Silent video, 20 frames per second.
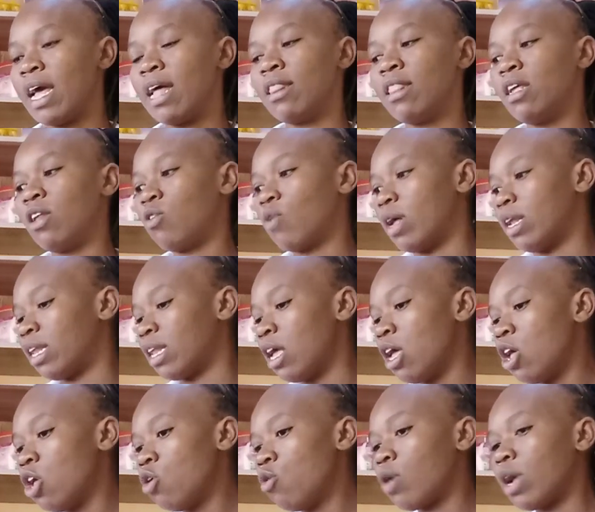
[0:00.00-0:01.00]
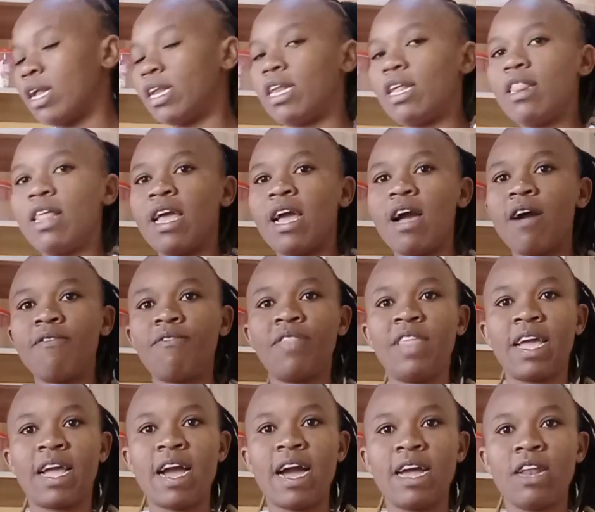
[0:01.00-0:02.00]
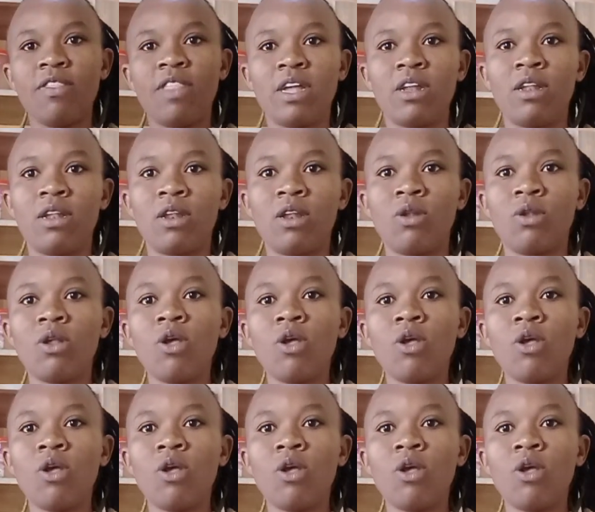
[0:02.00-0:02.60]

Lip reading: And these ones, you can see they have the card that